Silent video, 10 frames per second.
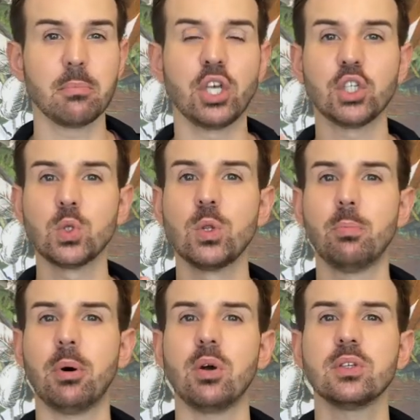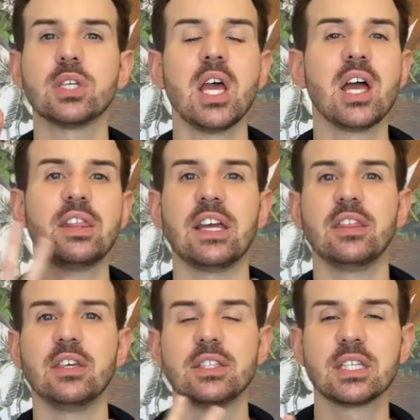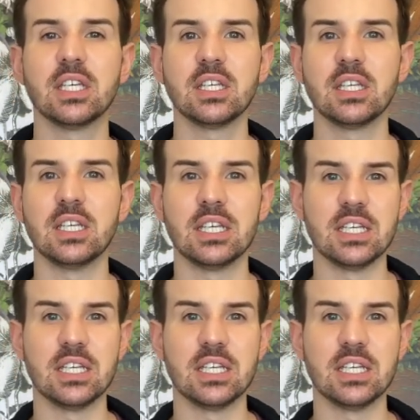but not to the point that the skin